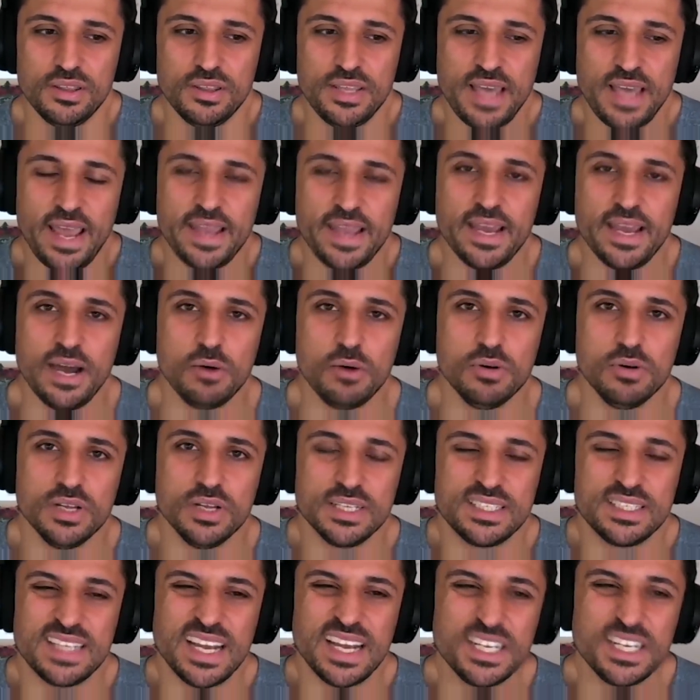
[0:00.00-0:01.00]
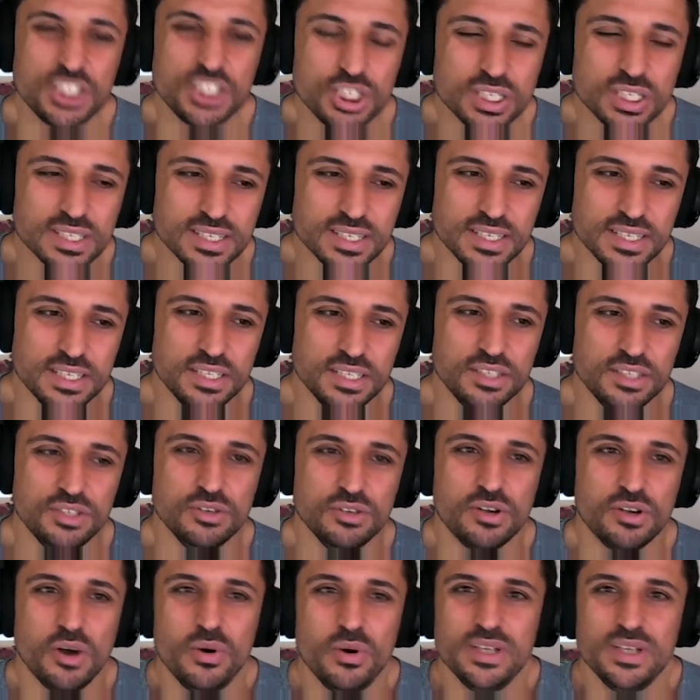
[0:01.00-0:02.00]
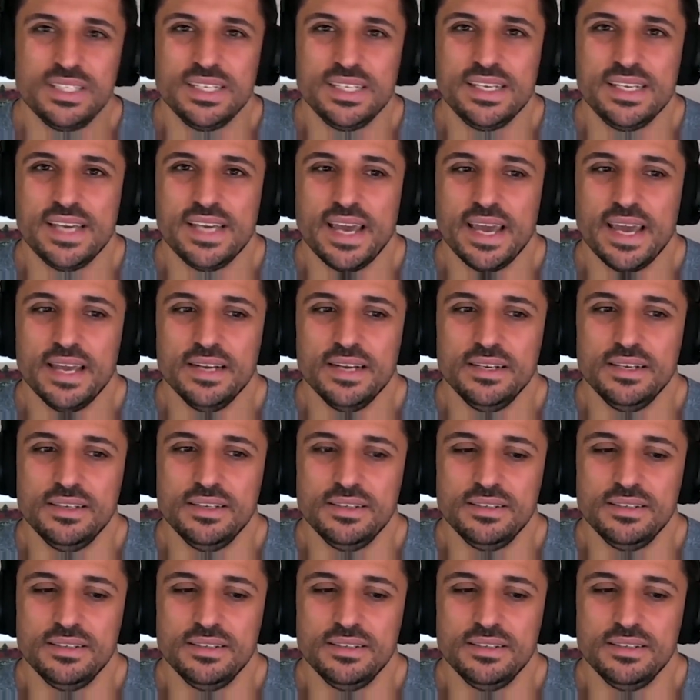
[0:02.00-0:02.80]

the eight hour essentially you're going to get